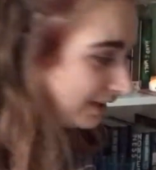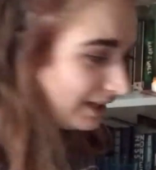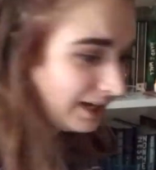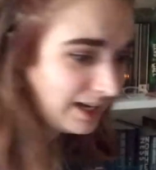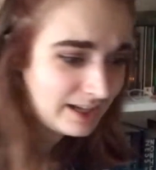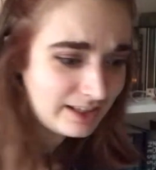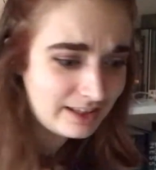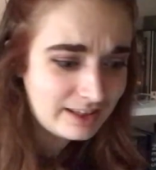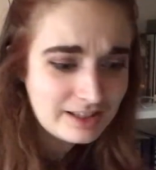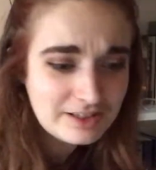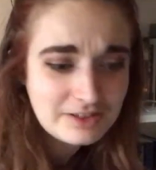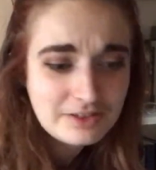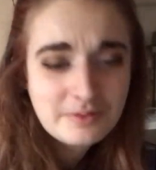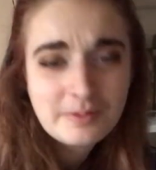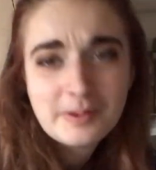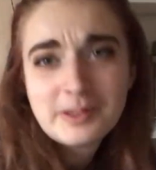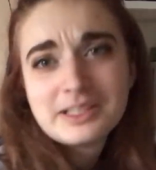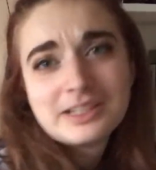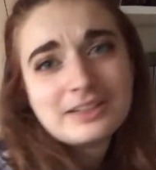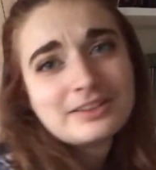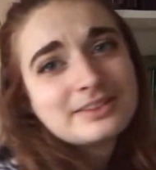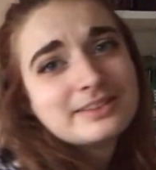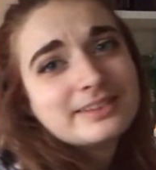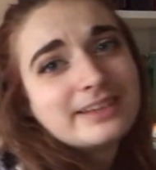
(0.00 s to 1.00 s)
Yeah, there's not much
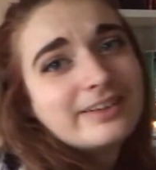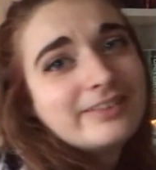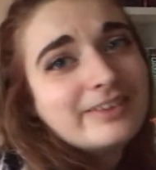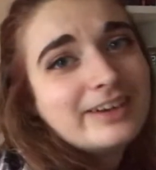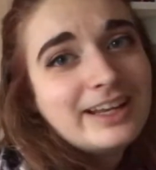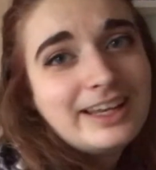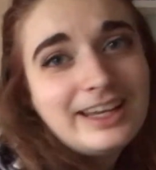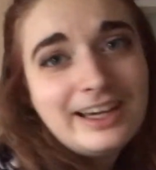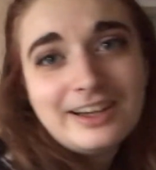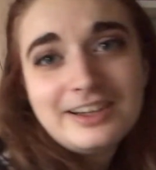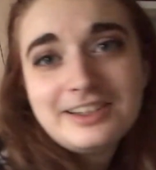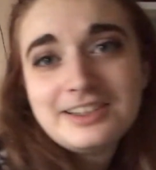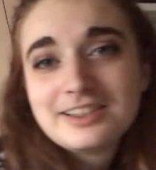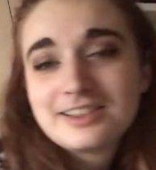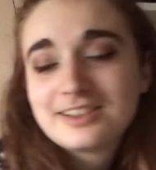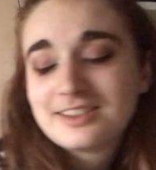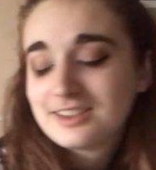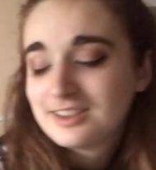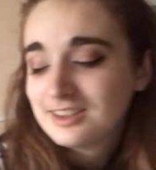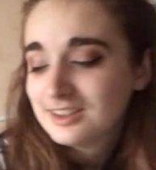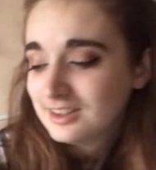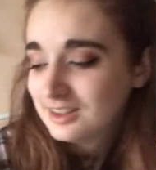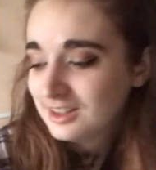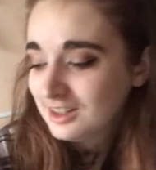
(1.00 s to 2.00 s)
else to say really.
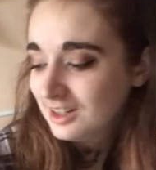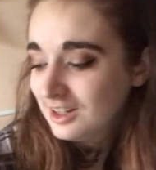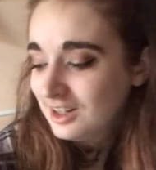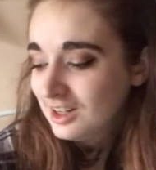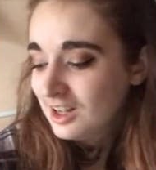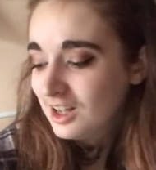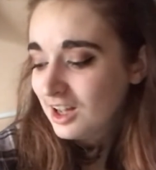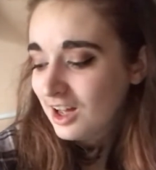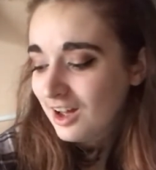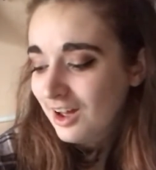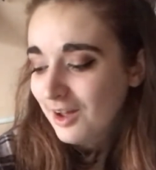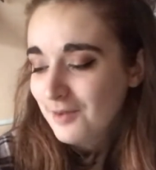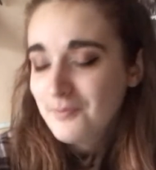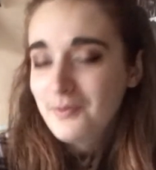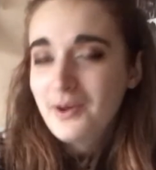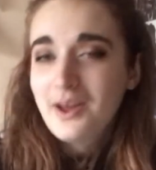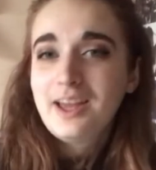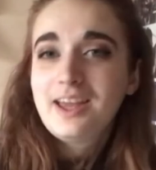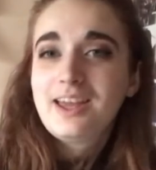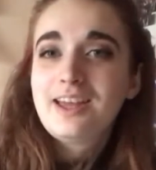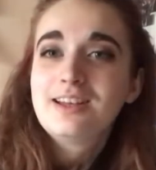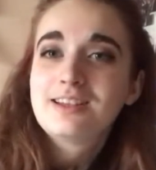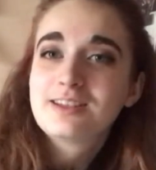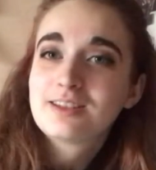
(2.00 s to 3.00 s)
I'm
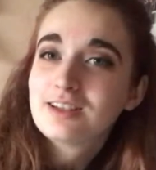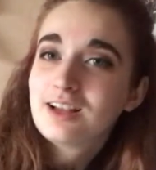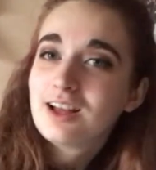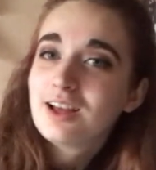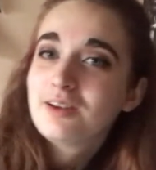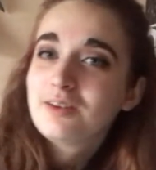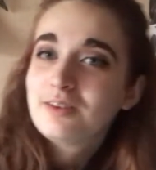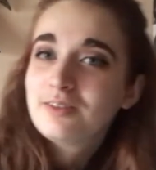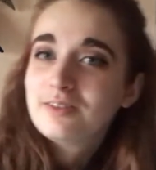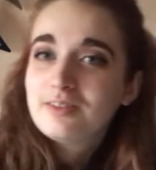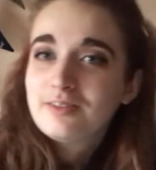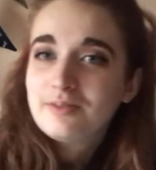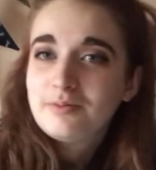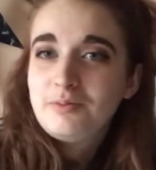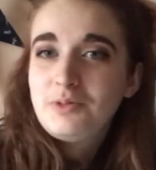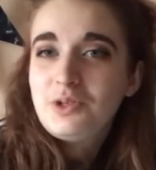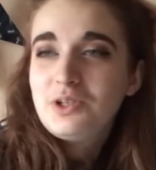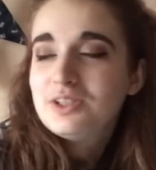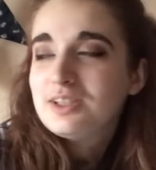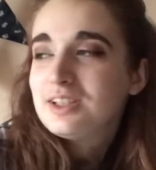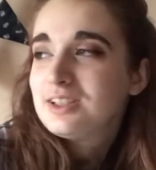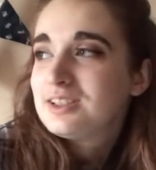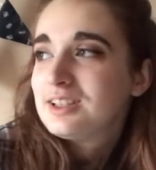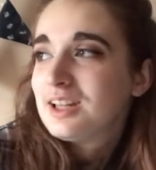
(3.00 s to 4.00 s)
back into like
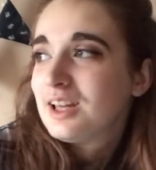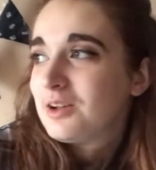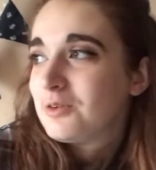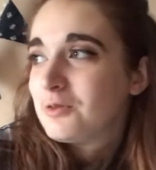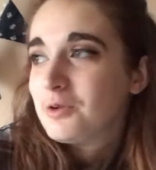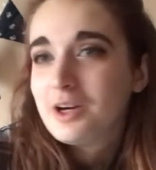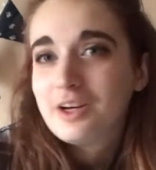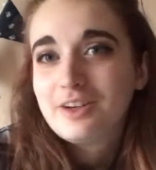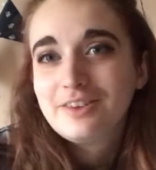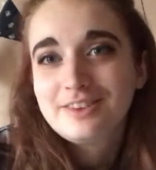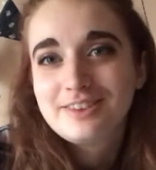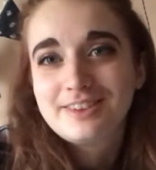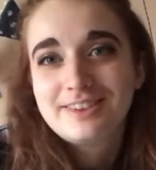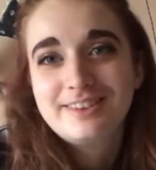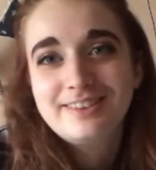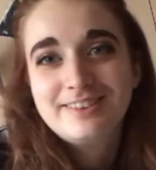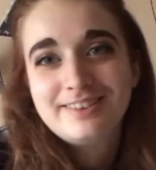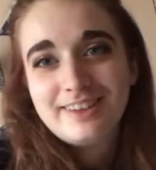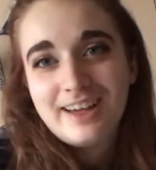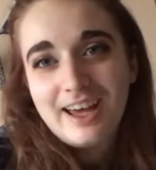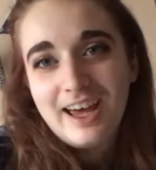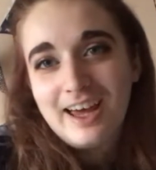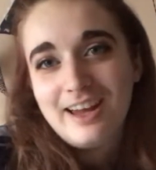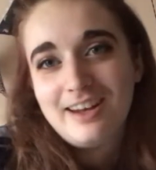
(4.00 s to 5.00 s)
music tech world,
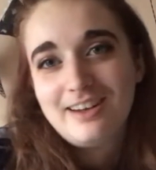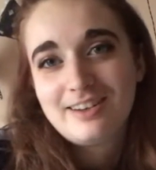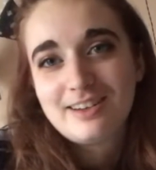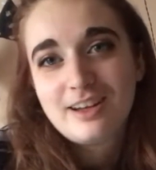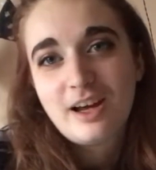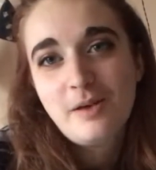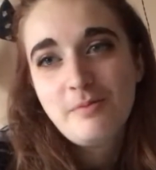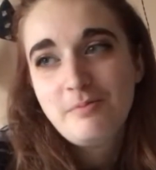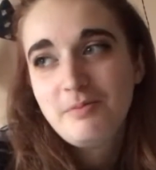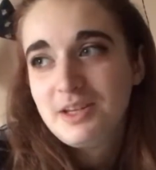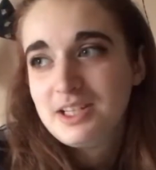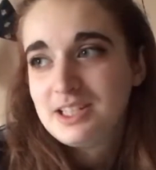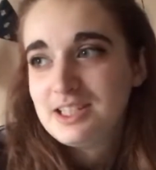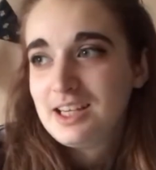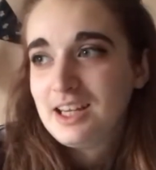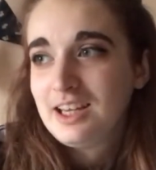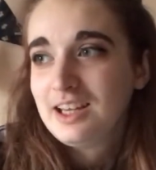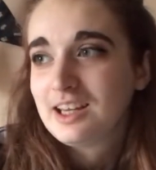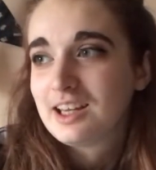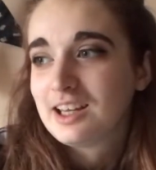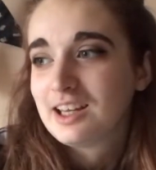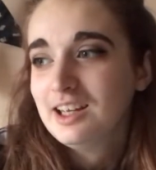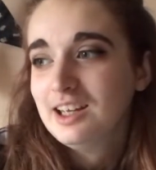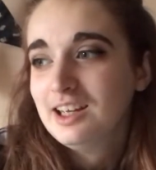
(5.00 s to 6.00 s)
and I'm
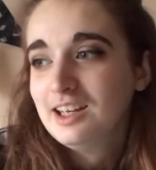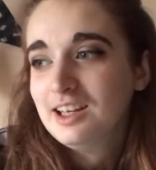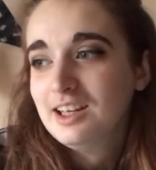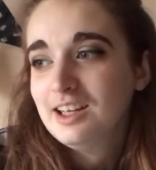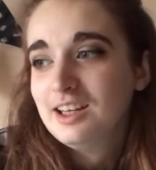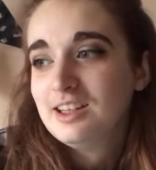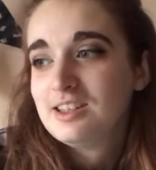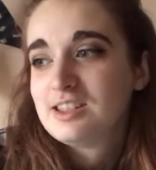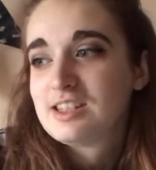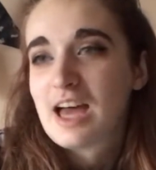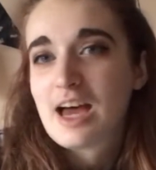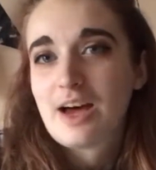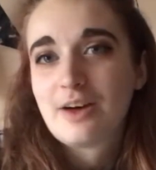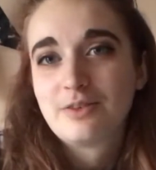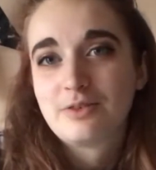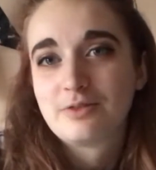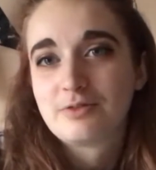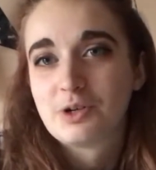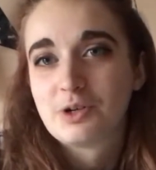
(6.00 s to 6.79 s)
missing sound